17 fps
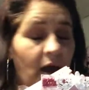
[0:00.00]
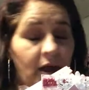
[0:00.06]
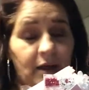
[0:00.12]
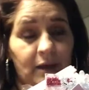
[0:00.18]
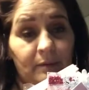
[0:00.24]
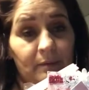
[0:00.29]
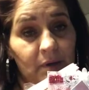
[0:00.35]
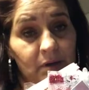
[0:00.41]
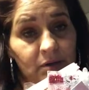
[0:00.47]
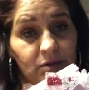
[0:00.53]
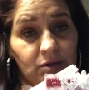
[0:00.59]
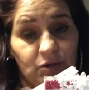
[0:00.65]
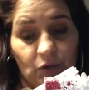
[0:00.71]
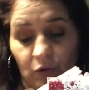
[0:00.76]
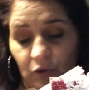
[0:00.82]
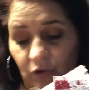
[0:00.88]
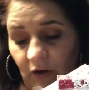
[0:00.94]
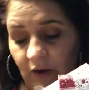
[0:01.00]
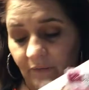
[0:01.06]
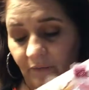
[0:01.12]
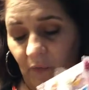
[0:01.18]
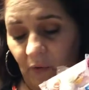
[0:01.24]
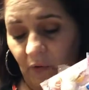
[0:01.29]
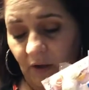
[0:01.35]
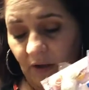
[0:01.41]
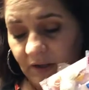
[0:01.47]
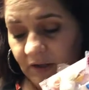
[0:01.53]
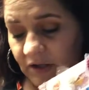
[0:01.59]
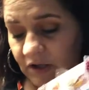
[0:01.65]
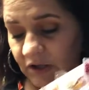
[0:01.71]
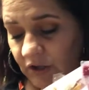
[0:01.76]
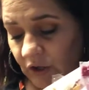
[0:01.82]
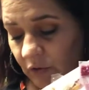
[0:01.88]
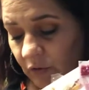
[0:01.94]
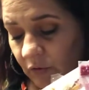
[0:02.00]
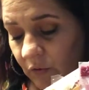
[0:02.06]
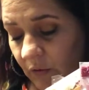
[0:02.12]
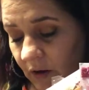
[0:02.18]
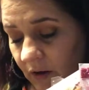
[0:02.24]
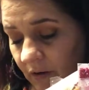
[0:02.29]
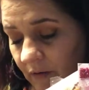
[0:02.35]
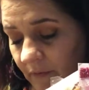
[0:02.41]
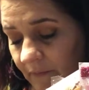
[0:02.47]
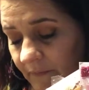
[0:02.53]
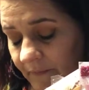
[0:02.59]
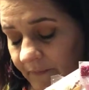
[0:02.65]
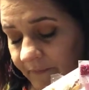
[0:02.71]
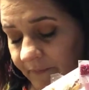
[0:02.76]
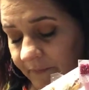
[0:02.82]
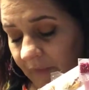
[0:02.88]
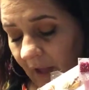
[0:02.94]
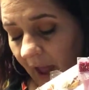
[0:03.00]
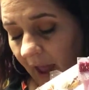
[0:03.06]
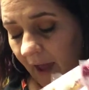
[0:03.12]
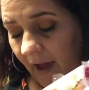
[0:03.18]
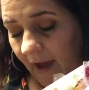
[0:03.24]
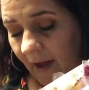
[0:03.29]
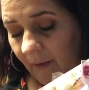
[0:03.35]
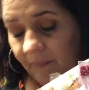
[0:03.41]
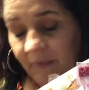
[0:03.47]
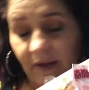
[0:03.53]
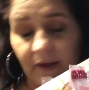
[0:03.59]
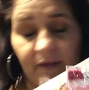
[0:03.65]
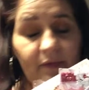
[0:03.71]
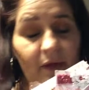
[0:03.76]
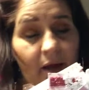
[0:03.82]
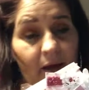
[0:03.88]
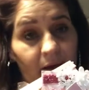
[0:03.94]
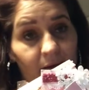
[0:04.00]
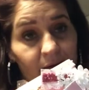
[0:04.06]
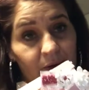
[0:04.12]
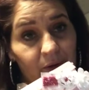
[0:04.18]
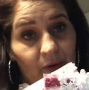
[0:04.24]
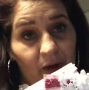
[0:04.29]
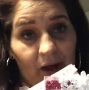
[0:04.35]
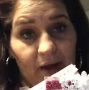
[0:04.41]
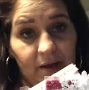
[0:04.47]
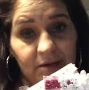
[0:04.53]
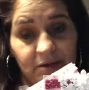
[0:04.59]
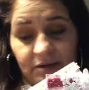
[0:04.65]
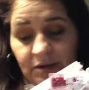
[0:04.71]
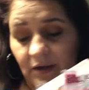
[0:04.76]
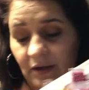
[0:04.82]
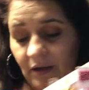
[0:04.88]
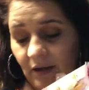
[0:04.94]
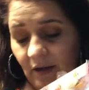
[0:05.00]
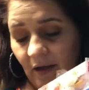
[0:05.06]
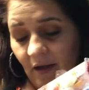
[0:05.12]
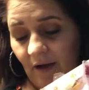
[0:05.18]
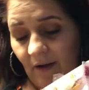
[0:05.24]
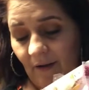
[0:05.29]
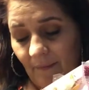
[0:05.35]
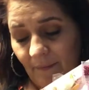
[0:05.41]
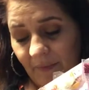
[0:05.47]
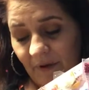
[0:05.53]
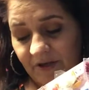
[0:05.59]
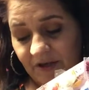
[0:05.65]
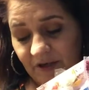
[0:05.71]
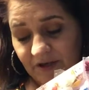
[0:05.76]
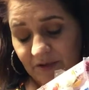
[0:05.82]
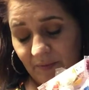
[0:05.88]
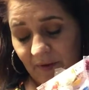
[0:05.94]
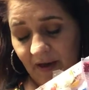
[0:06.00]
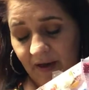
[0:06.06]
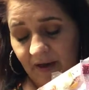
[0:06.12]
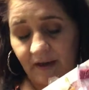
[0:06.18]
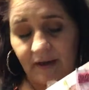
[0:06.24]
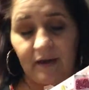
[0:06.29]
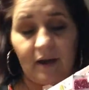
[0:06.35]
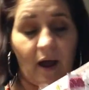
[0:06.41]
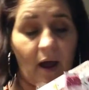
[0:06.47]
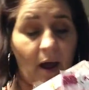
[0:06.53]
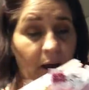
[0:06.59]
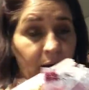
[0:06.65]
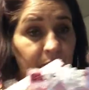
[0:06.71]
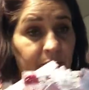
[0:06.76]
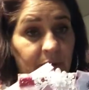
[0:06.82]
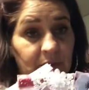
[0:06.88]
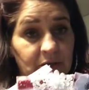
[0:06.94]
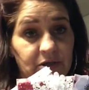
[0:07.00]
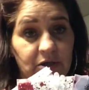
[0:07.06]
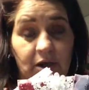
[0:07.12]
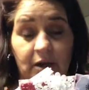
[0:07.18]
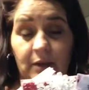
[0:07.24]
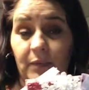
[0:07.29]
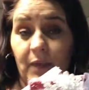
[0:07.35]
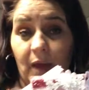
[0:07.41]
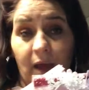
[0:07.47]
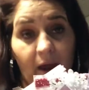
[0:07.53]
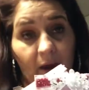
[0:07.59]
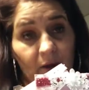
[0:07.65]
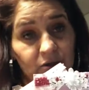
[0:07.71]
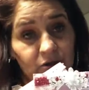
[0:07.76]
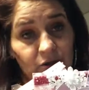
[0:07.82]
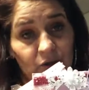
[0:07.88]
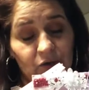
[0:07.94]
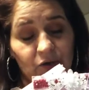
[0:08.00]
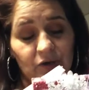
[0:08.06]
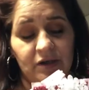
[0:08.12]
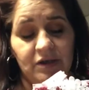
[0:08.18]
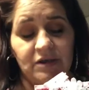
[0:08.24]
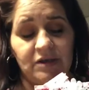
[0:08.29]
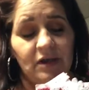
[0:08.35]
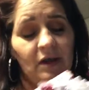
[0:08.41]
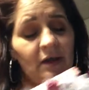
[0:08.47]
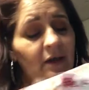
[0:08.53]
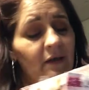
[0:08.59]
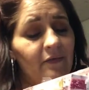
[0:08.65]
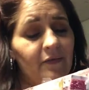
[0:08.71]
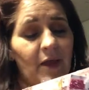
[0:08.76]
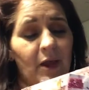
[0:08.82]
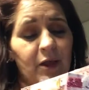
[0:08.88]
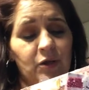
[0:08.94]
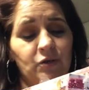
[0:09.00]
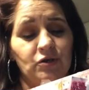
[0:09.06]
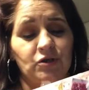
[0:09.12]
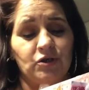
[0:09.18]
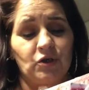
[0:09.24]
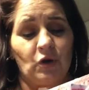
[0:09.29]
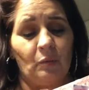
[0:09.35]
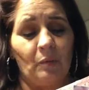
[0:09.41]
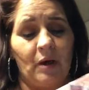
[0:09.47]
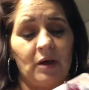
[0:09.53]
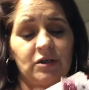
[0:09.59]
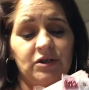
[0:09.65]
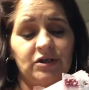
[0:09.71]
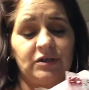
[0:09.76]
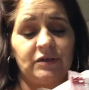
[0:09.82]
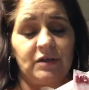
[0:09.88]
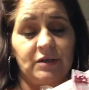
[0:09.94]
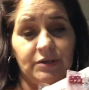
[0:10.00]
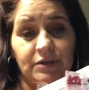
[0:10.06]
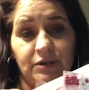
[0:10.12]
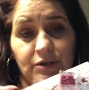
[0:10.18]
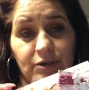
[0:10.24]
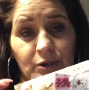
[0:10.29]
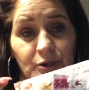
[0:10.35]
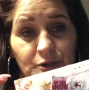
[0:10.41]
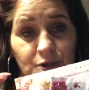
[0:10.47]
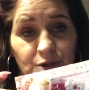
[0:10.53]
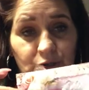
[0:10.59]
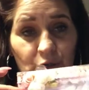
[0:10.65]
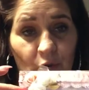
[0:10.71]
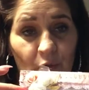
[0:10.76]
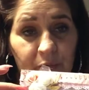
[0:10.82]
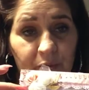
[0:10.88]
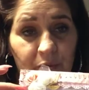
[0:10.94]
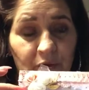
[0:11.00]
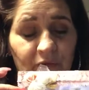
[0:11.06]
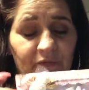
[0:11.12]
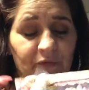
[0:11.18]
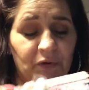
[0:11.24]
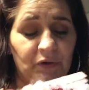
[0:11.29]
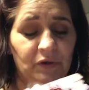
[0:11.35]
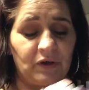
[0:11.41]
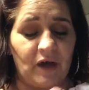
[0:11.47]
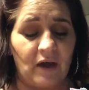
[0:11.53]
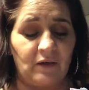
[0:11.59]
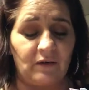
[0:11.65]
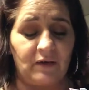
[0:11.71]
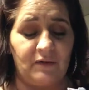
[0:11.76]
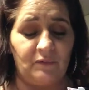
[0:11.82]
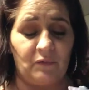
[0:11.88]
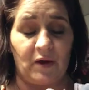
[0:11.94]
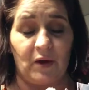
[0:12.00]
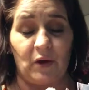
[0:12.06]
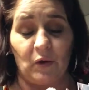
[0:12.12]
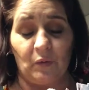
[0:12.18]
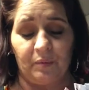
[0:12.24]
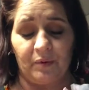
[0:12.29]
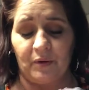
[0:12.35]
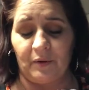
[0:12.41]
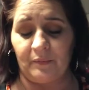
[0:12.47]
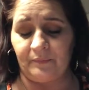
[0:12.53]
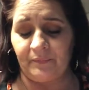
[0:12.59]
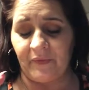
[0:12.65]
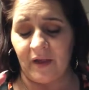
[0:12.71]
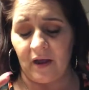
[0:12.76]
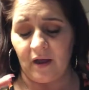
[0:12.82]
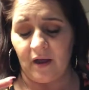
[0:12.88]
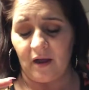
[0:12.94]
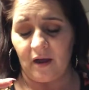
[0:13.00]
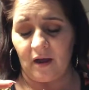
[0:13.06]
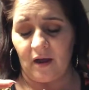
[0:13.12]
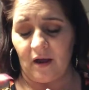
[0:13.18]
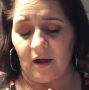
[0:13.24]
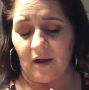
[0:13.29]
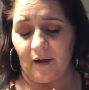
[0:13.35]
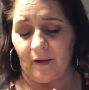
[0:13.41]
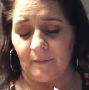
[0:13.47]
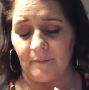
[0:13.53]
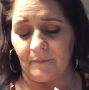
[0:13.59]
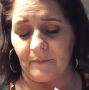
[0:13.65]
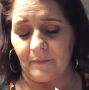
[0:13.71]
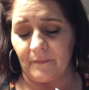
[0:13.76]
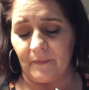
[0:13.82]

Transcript: I am so grateful and so happy that you guys participated. I appreciate the extra goodies. Thank you so much. This is so beautiful. I don't even want to open them. Um,